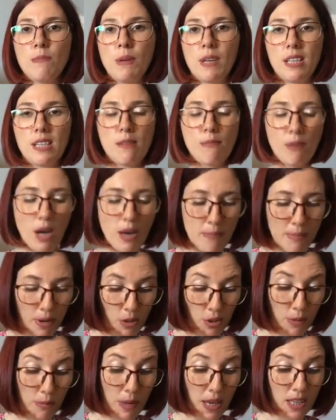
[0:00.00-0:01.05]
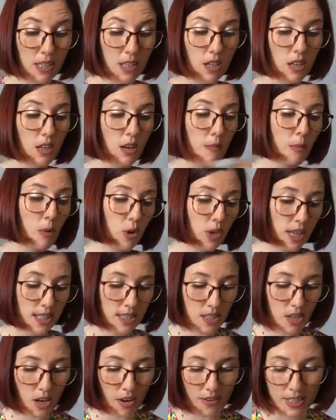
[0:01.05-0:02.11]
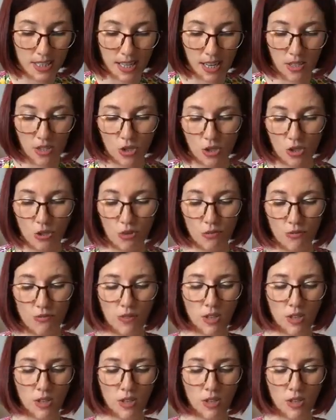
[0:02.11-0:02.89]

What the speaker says: because in my opinion, pockets are essential.